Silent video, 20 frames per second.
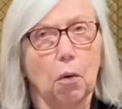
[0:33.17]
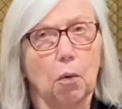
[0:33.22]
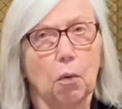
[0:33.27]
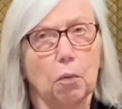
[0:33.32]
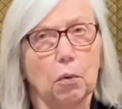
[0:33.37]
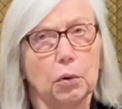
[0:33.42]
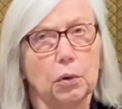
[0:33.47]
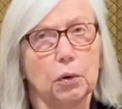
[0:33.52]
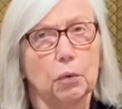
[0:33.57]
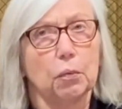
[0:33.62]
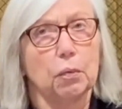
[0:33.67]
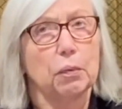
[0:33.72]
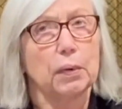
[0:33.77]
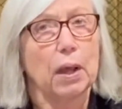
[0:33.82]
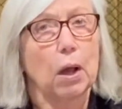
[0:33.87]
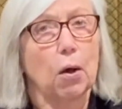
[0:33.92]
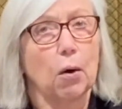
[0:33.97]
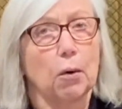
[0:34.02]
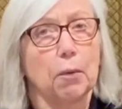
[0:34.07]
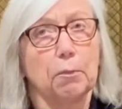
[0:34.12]
You know, we
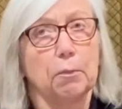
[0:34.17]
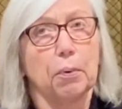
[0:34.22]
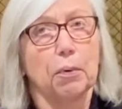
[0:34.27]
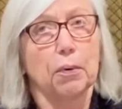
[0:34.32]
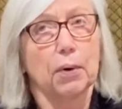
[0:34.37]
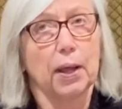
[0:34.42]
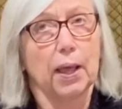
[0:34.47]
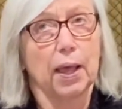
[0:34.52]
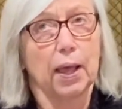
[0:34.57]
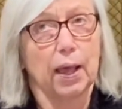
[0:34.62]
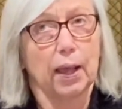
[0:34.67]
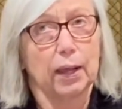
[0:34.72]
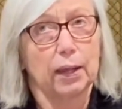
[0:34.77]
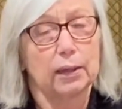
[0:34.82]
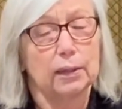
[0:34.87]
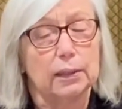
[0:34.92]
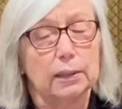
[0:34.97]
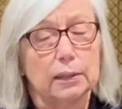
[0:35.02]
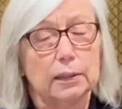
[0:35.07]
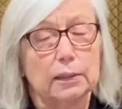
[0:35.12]
all pray
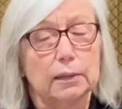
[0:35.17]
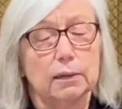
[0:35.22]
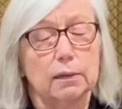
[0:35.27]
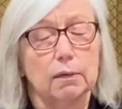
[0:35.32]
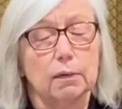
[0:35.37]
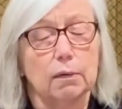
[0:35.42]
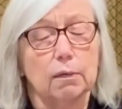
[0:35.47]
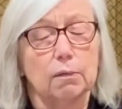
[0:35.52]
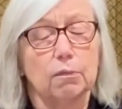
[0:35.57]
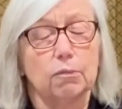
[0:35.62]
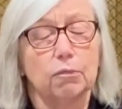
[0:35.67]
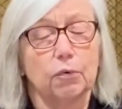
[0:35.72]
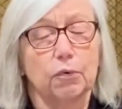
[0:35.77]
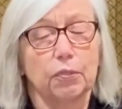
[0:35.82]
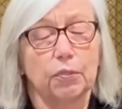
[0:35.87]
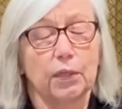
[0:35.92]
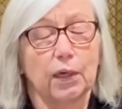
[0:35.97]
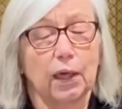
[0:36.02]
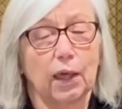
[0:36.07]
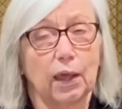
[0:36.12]
for
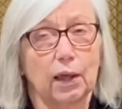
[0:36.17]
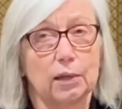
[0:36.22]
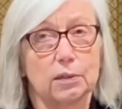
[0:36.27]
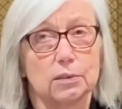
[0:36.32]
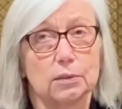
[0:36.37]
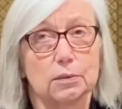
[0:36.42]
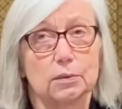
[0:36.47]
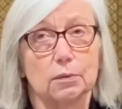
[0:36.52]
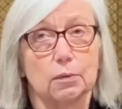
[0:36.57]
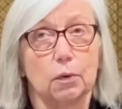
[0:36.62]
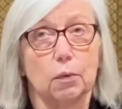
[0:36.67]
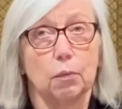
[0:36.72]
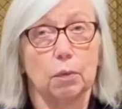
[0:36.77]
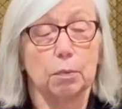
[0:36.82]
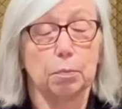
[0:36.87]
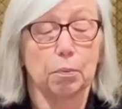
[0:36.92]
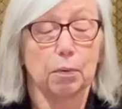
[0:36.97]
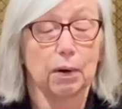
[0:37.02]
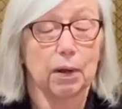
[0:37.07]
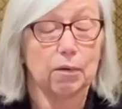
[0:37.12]
things. We
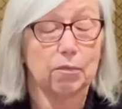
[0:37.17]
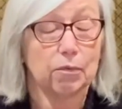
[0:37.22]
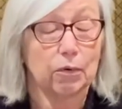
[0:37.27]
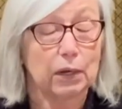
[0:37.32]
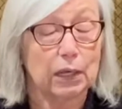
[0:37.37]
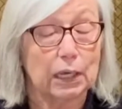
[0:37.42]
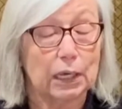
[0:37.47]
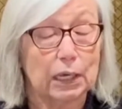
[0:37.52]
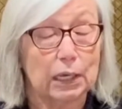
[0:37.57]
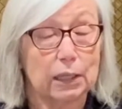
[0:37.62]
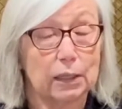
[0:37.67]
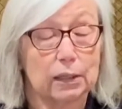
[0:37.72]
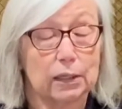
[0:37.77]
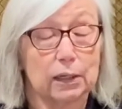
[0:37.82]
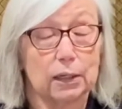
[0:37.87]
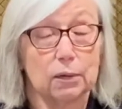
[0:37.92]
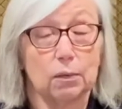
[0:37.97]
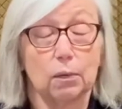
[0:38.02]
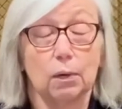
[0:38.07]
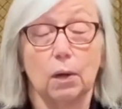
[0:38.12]
pray for
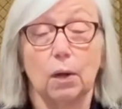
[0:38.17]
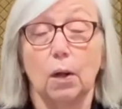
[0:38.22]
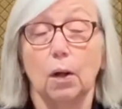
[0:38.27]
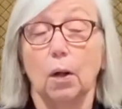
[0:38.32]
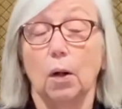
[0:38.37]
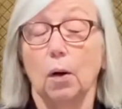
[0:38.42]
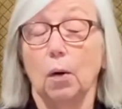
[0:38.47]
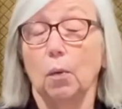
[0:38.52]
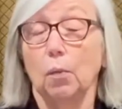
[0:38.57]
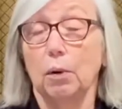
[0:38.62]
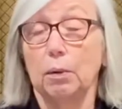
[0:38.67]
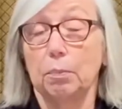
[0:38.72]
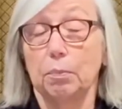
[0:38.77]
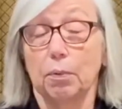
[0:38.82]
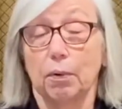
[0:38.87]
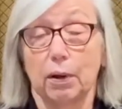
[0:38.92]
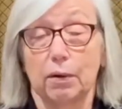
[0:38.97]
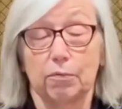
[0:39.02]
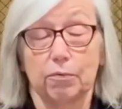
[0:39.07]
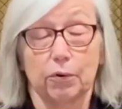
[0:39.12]
healing. We
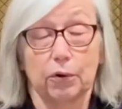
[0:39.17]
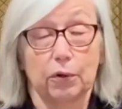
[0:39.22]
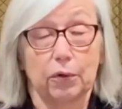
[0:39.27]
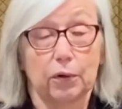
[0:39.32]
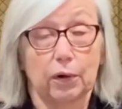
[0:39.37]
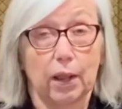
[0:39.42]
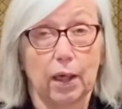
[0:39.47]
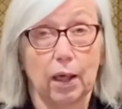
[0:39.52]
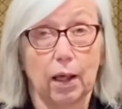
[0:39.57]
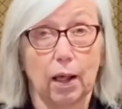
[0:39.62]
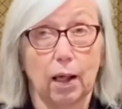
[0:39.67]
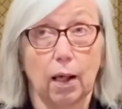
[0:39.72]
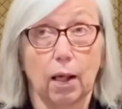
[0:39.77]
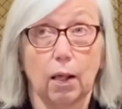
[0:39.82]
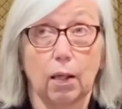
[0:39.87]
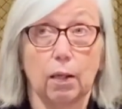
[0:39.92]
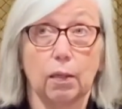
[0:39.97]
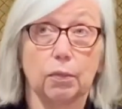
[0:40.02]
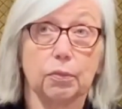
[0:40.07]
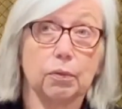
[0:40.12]
pray for good
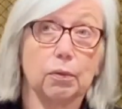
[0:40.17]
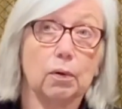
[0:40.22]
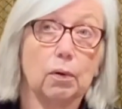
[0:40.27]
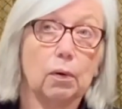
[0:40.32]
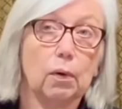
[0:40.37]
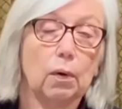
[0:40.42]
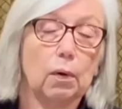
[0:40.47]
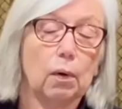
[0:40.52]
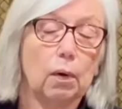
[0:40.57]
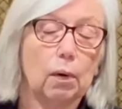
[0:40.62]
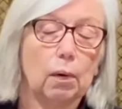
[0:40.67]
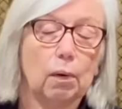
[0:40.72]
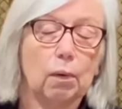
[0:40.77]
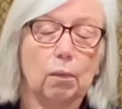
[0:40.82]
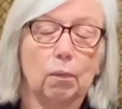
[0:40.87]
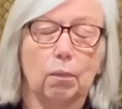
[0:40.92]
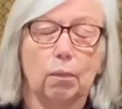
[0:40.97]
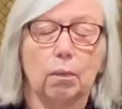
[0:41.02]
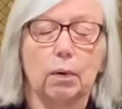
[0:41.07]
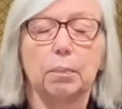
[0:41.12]
health.
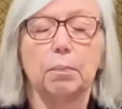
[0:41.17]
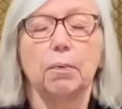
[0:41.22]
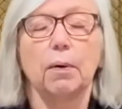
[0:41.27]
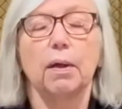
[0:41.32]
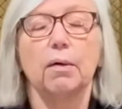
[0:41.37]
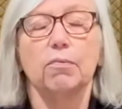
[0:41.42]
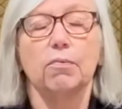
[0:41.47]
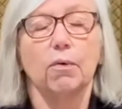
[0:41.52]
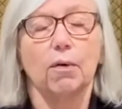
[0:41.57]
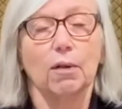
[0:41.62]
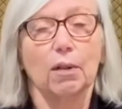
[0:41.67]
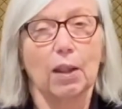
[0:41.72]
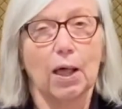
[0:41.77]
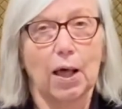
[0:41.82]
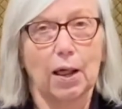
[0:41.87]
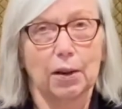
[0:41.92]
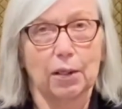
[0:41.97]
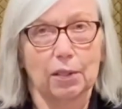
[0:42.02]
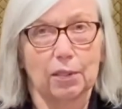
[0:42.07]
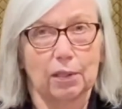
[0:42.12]
We pray for a
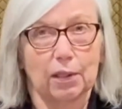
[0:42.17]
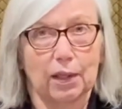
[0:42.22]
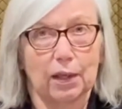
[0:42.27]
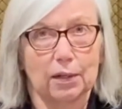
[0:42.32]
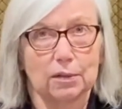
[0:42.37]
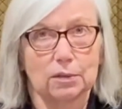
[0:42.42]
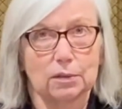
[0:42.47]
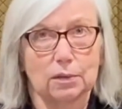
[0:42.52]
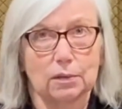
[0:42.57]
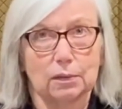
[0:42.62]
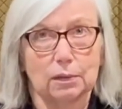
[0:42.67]
lot of things.